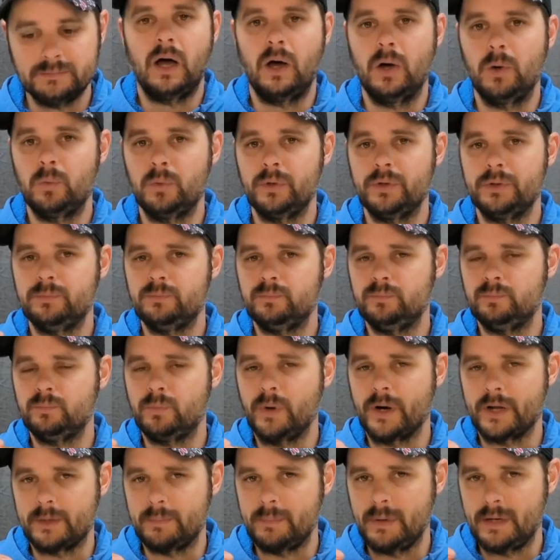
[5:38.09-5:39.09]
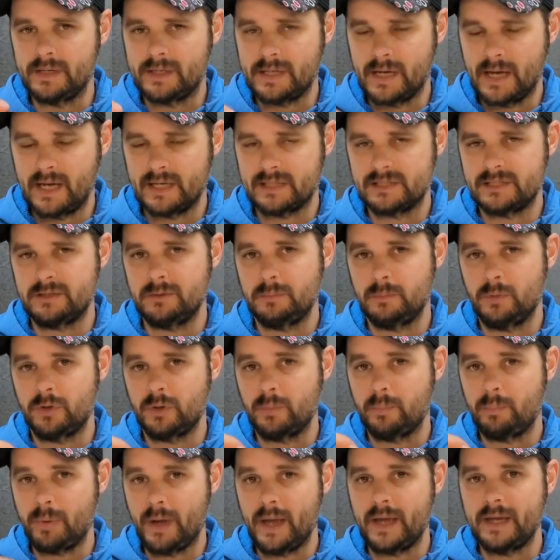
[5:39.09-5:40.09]
I would recommend casting them on a
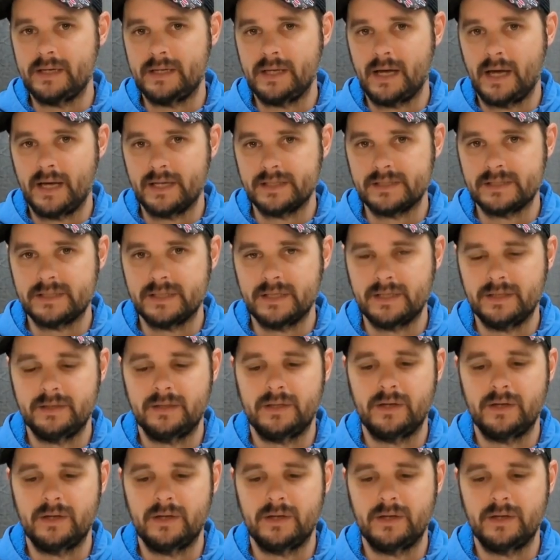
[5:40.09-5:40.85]
bait caster.